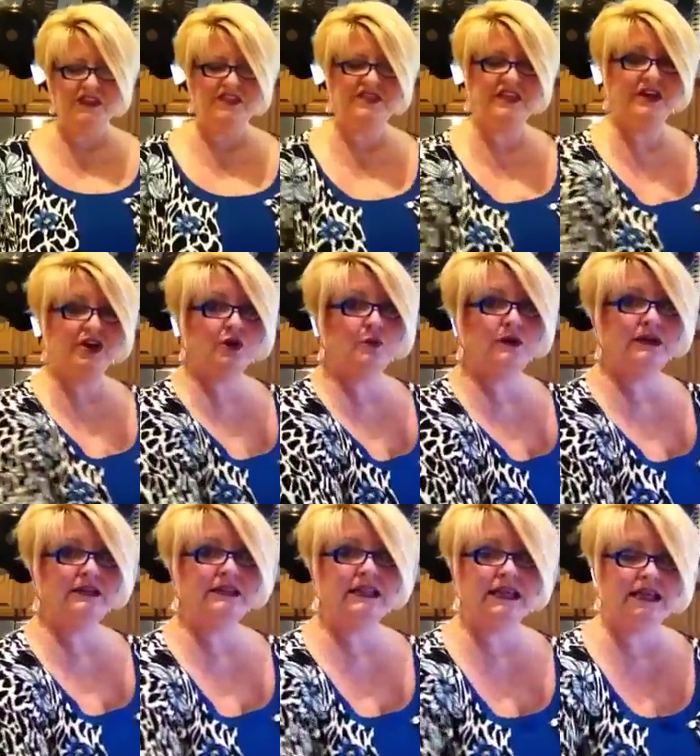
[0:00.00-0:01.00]
thinner
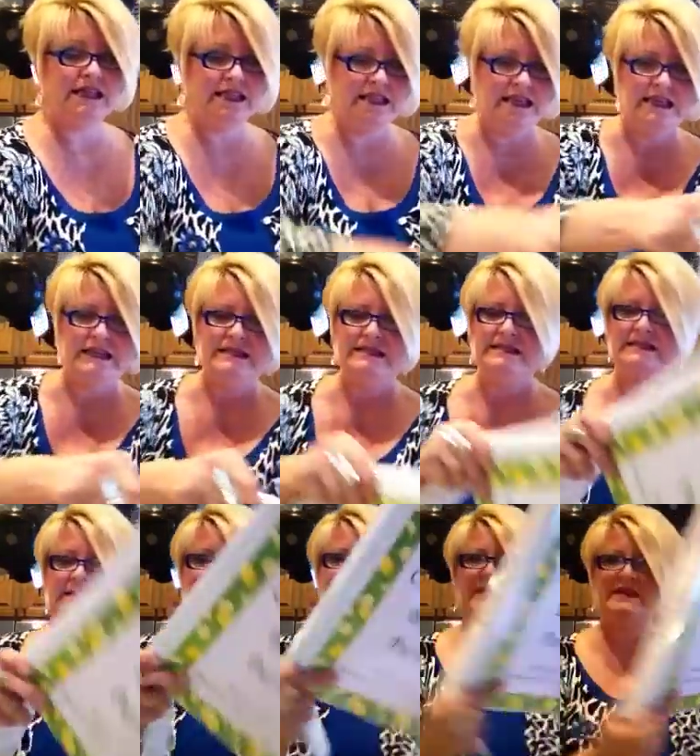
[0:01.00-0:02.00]
one like this
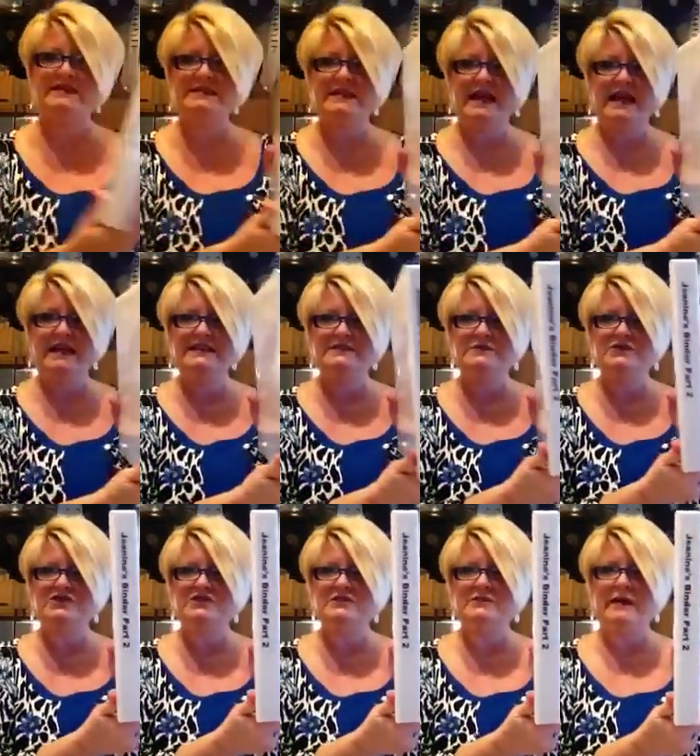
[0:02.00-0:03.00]
size,
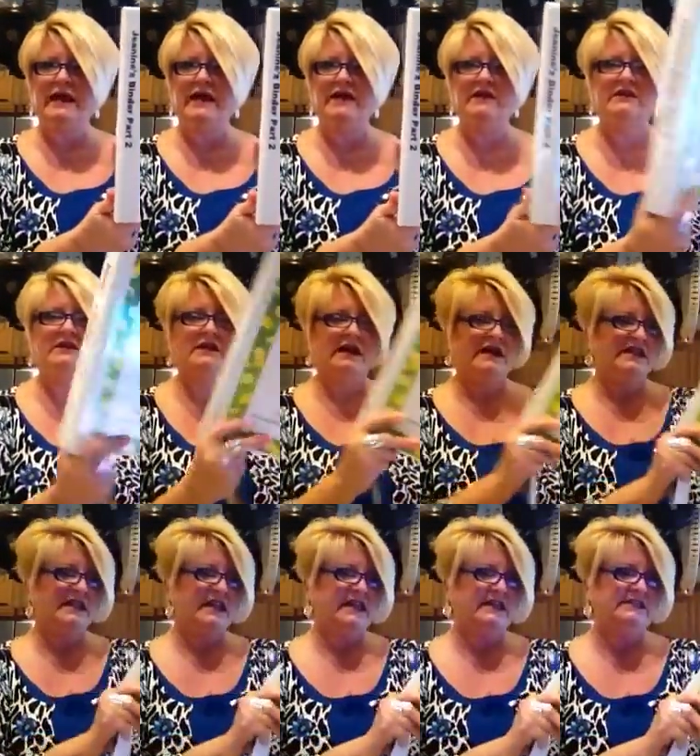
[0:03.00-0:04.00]
which is about, I
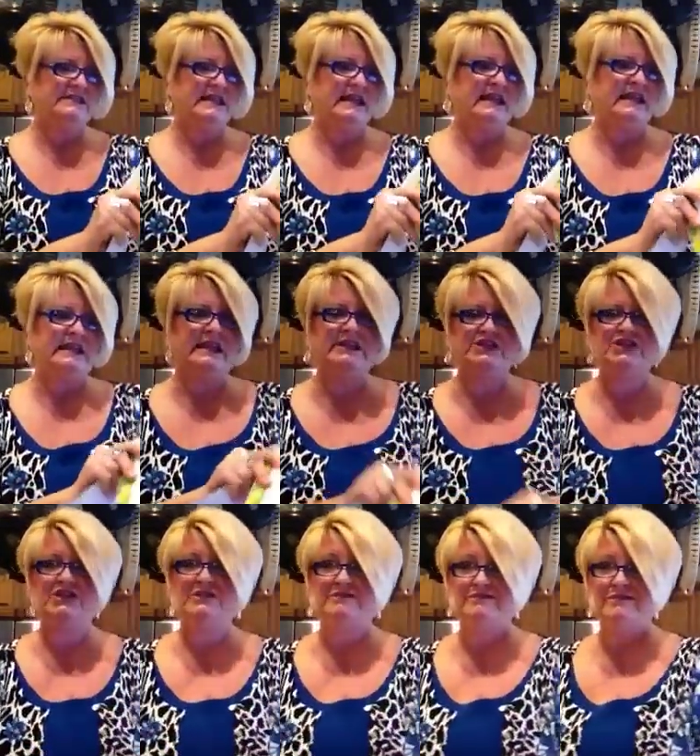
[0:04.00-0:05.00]
think it's like an
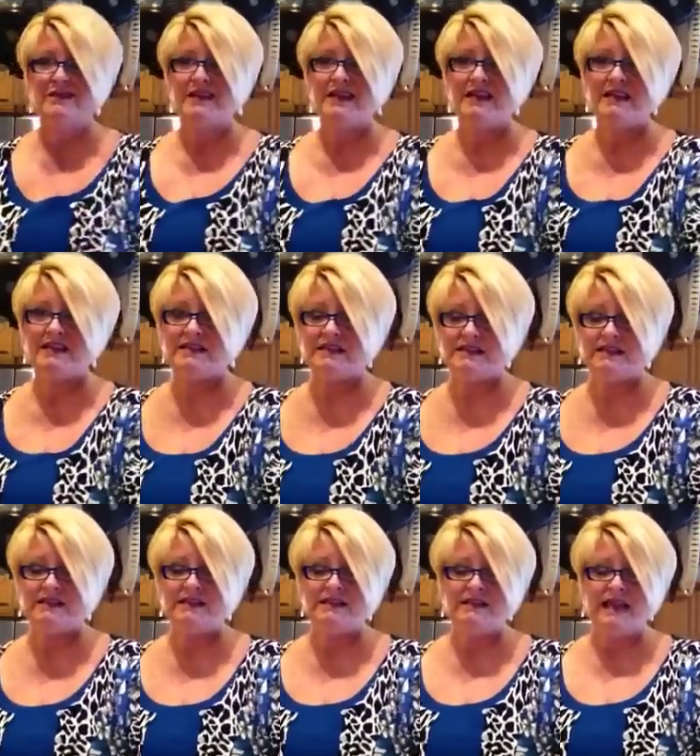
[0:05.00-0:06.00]
inch and
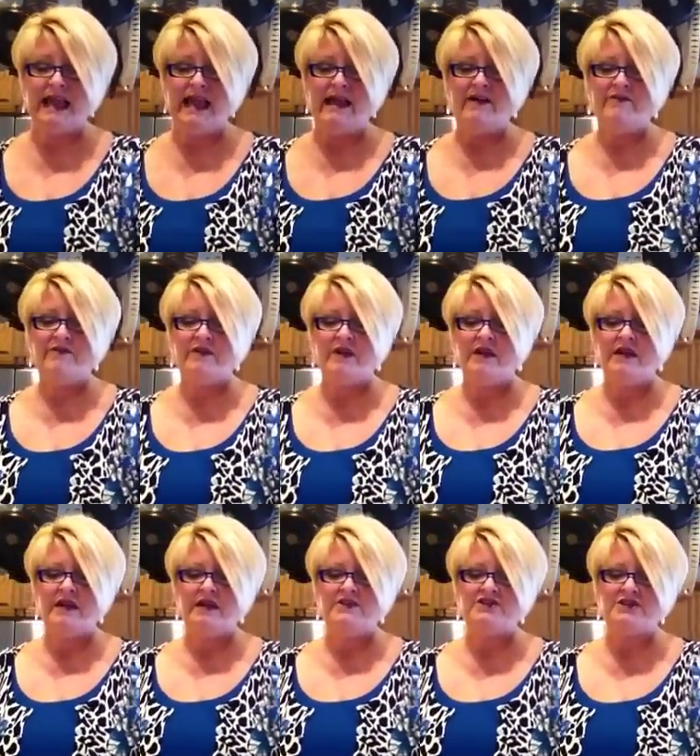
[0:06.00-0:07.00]
a half
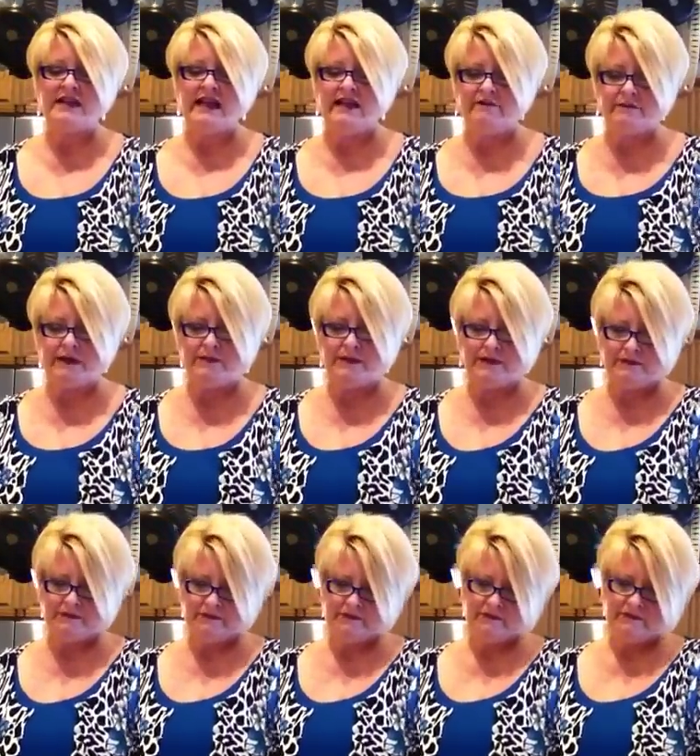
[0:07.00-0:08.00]

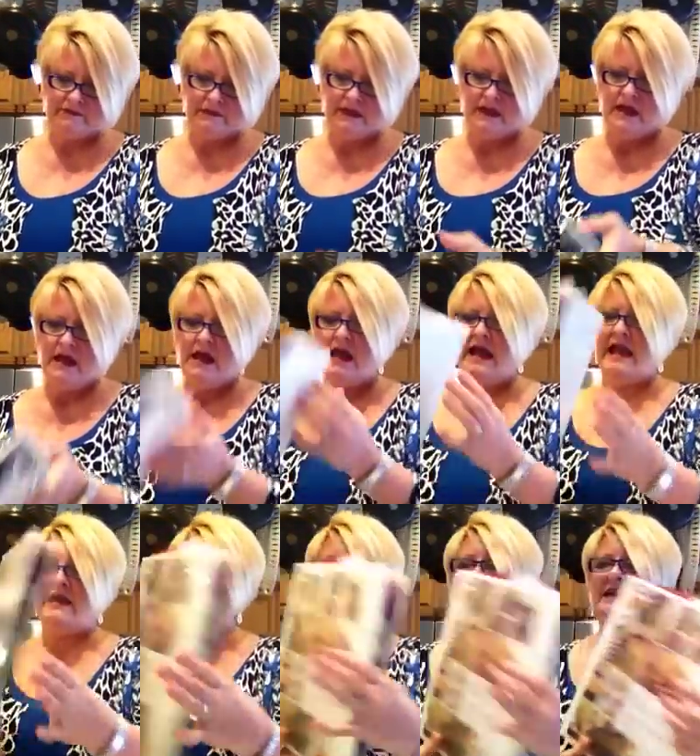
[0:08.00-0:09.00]
maybe.
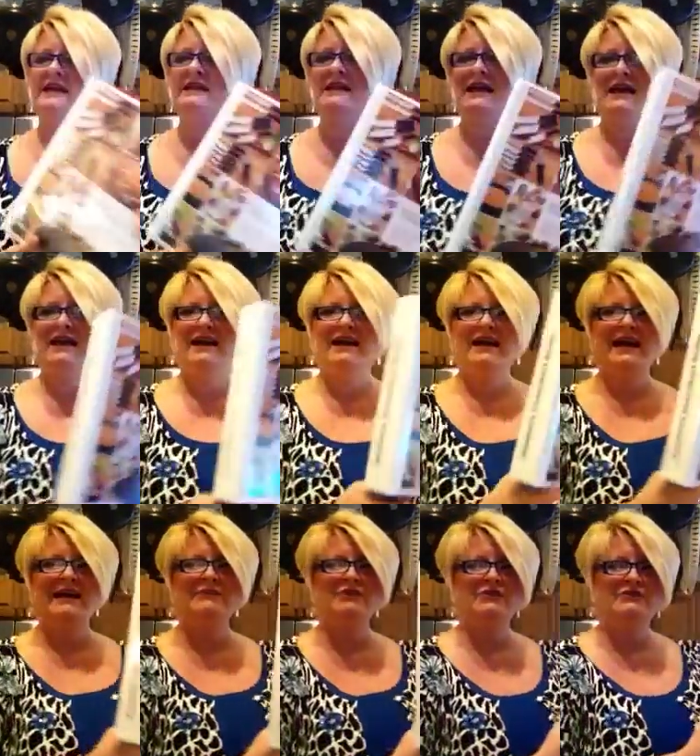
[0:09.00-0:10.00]
And I
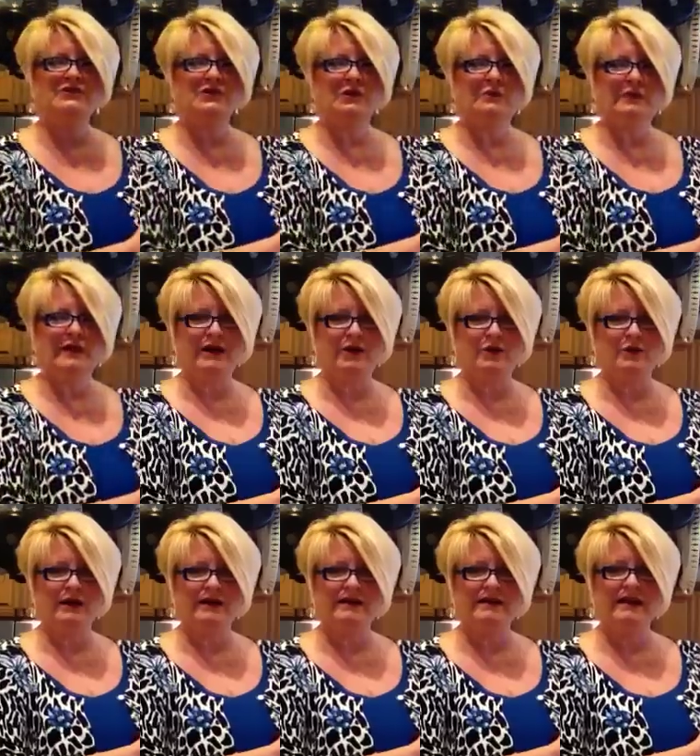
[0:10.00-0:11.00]
moved to a bigger
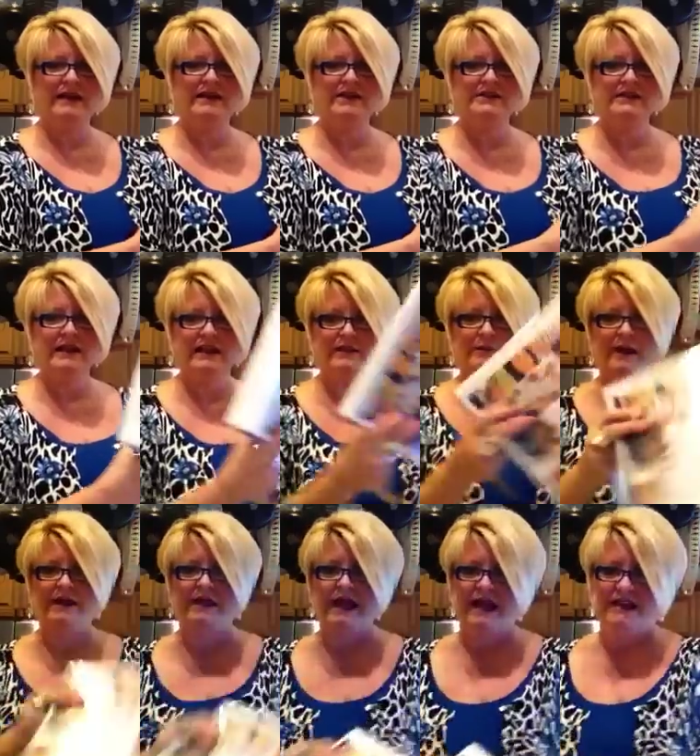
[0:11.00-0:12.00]
one, and I'll tell you
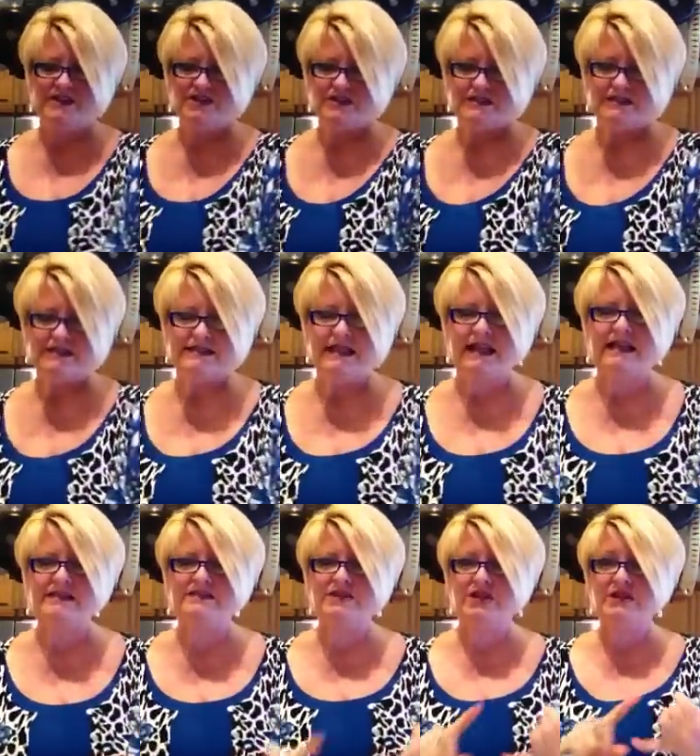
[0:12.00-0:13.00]
about that in just a
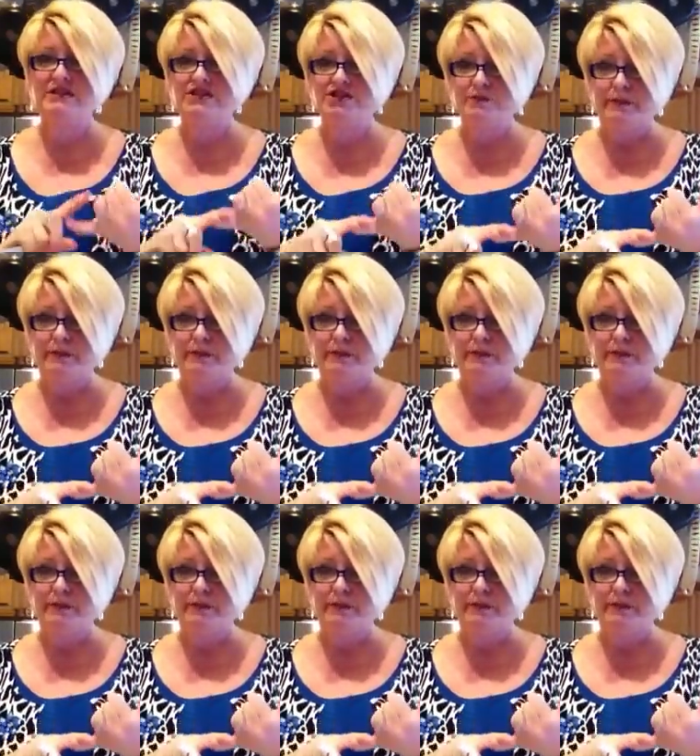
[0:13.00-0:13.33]
second. So you need your